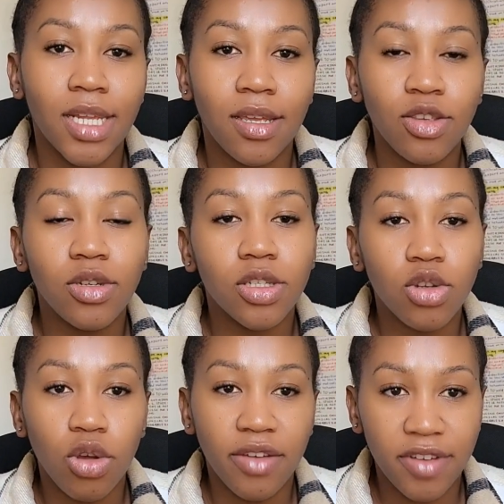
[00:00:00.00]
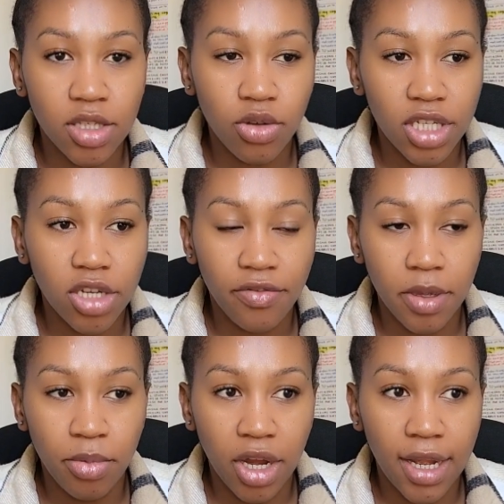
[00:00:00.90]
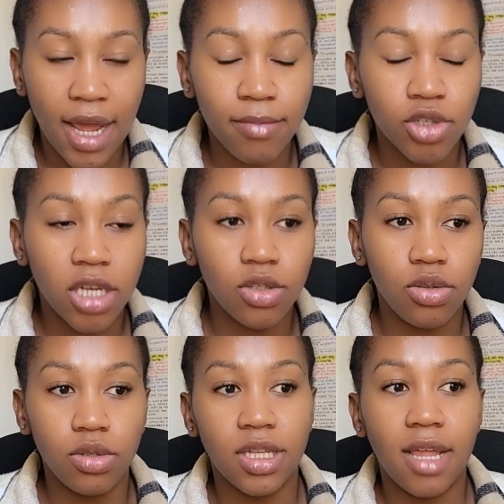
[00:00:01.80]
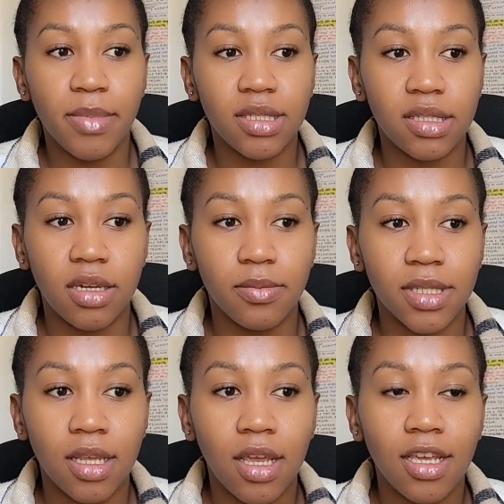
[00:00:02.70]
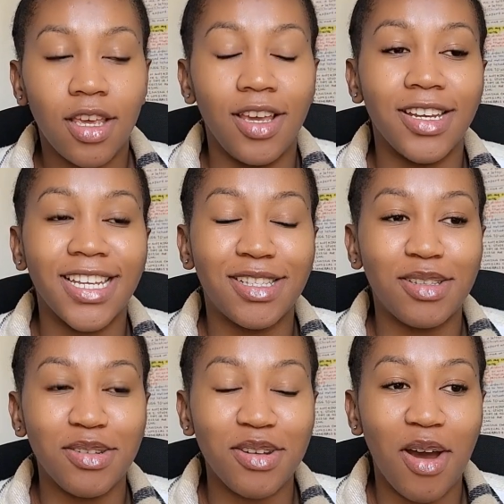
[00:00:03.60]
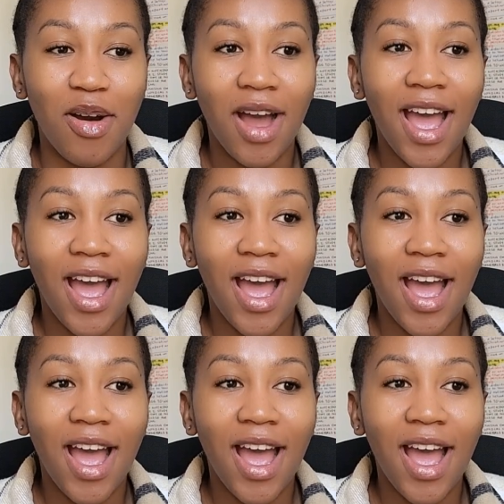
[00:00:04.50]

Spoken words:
you need to know the vasculature of the brain. I'm trying to use layman's terms. You need to know